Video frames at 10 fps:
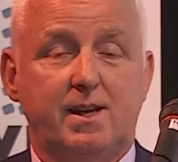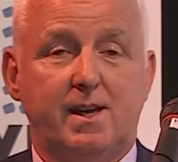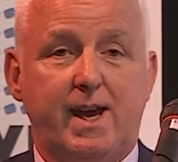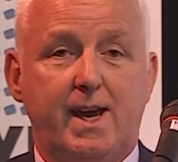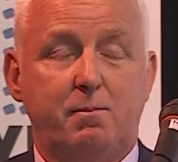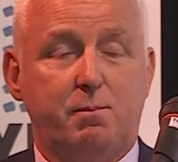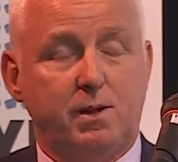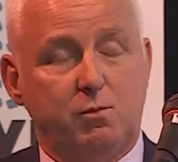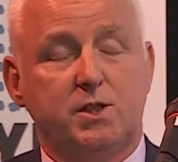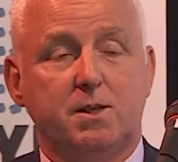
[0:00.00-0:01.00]
But the
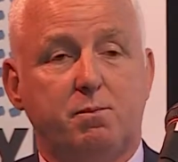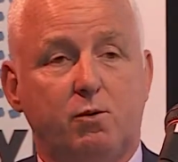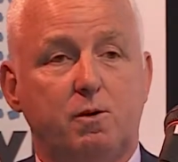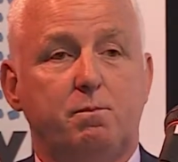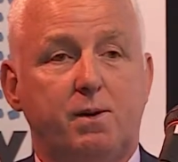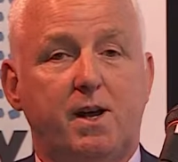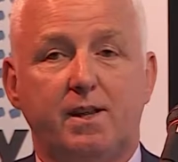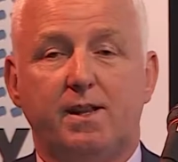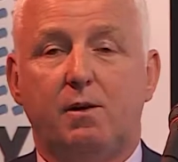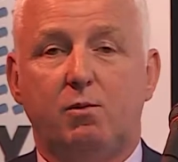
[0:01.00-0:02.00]
most important part
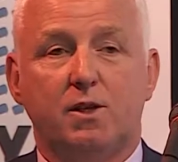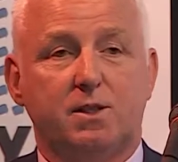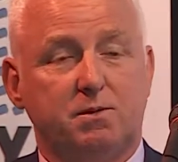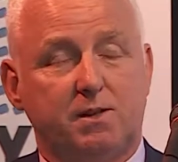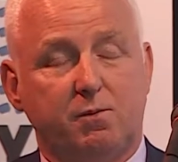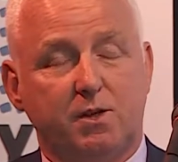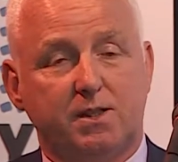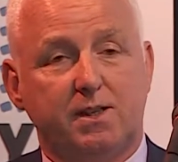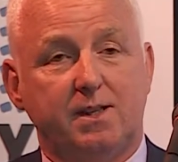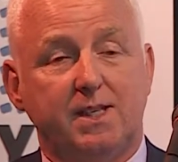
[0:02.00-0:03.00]
of that was
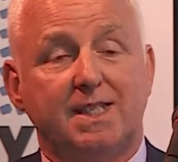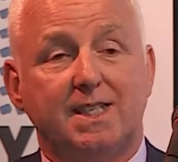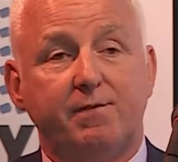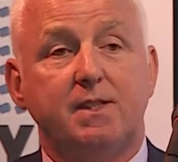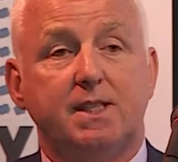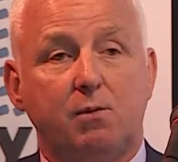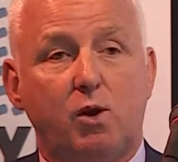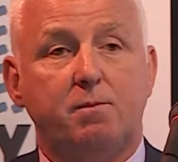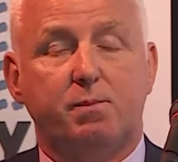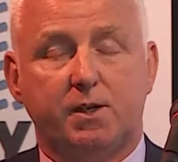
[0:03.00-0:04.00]
that
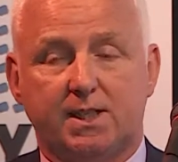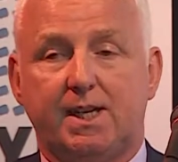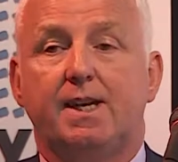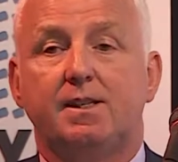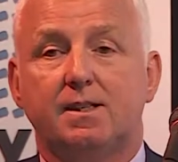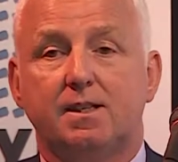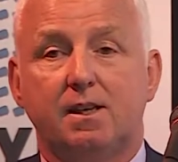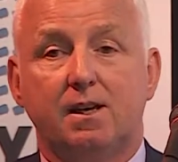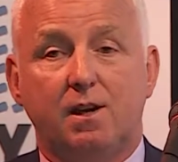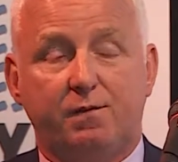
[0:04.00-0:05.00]
71%
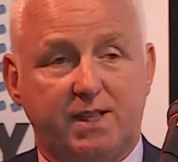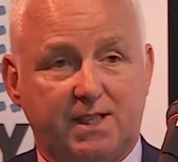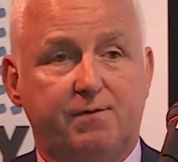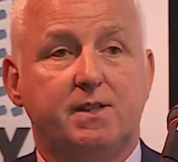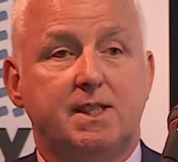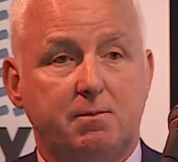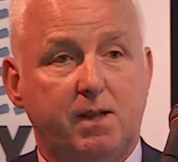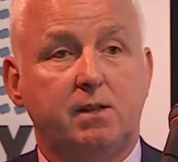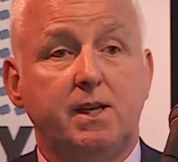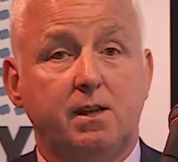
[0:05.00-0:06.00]
of the 70
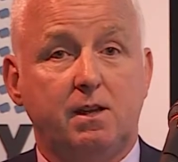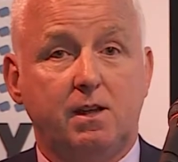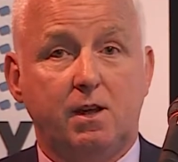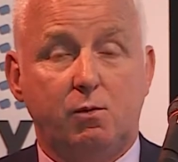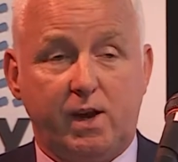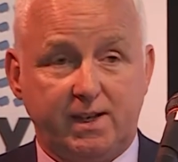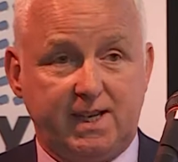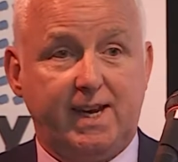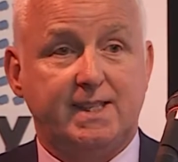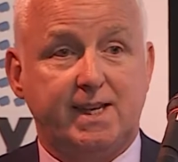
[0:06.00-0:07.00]
million went to
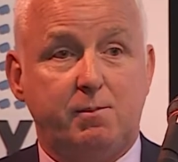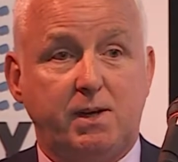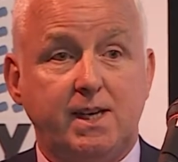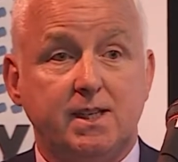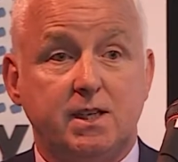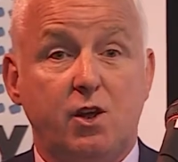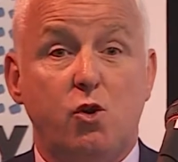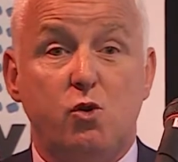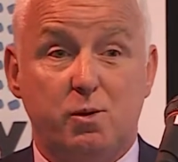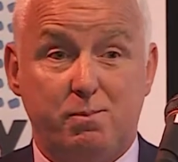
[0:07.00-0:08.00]
SMEs
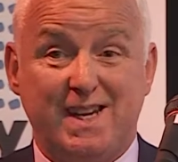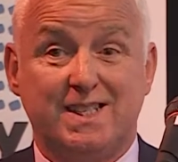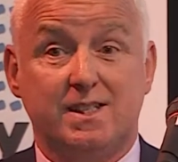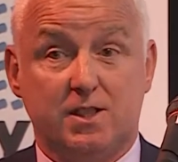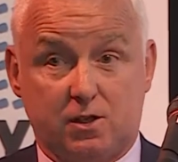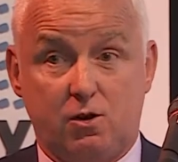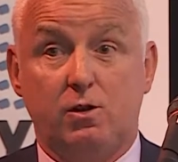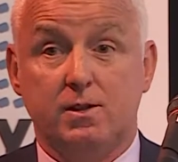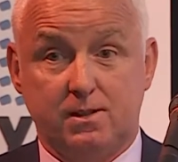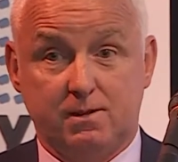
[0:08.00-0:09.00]
who are based in
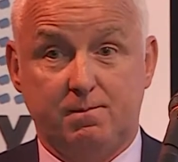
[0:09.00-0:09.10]
Scotland.